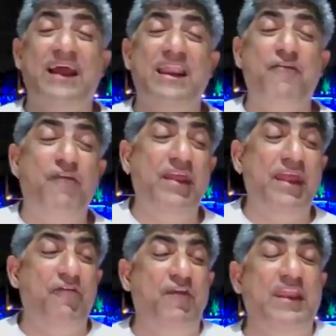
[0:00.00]

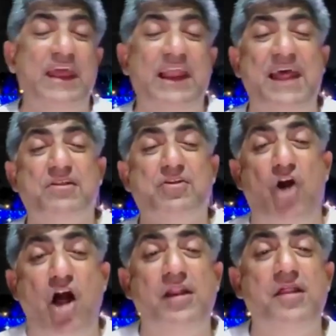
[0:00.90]
if we realize
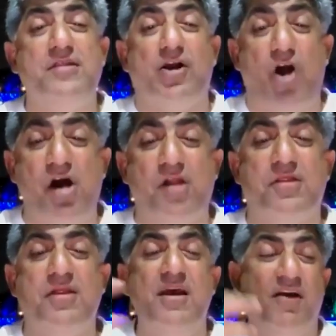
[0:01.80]
God is the
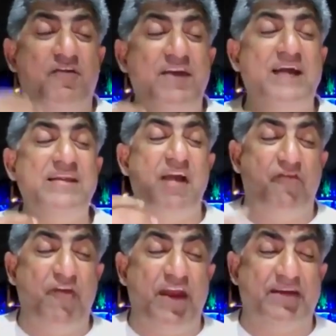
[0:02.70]
cause, we are the
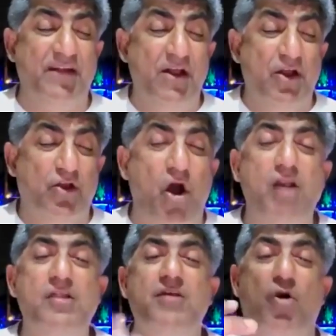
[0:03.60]
effect. God
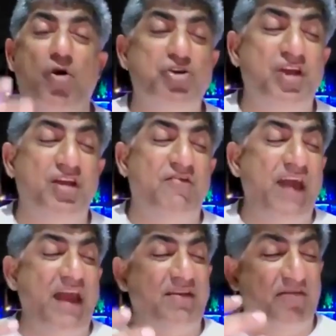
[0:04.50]
is the ocean,
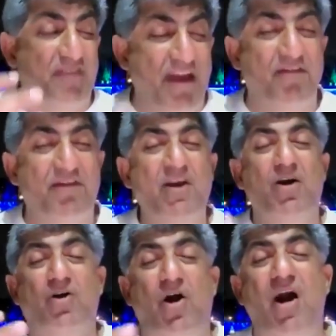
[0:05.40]
we are the wave.
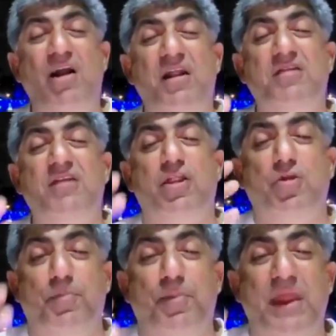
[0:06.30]
God is the
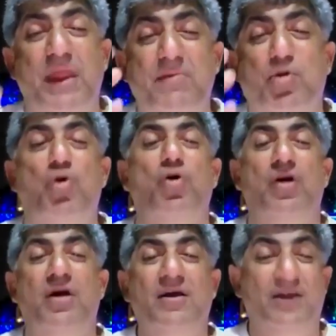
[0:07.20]
supreme Ruh.
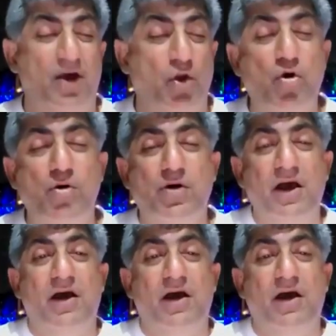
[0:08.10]
Ruh,